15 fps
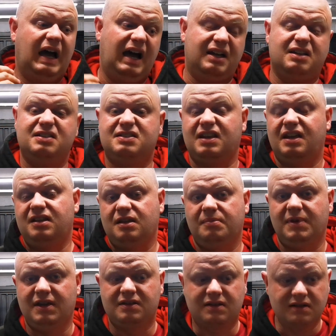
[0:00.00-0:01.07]
I can send them
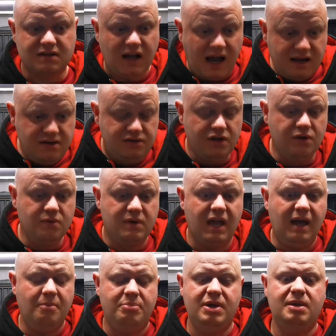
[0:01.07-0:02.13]
this, because I do
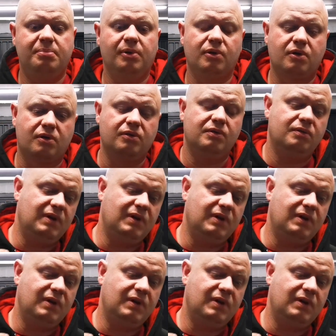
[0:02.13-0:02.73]
get people